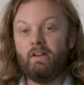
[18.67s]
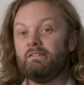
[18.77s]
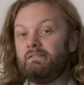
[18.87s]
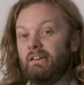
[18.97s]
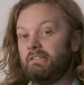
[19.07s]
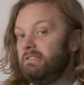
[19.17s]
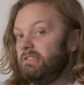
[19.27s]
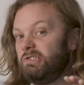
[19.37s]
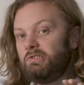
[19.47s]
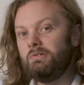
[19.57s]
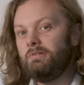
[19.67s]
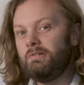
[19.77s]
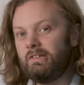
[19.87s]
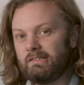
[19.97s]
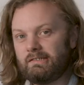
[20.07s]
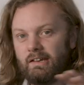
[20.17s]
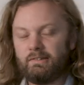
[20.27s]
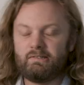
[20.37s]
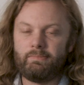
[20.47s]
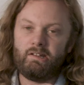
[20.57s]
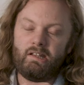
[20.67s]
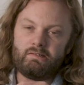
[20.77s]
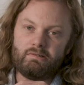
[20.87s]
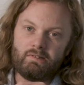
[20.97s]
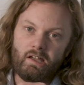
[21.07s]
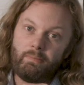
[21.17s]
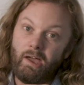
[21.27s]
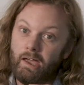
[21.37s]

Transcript: set to the soothing sounds of my next door neighbour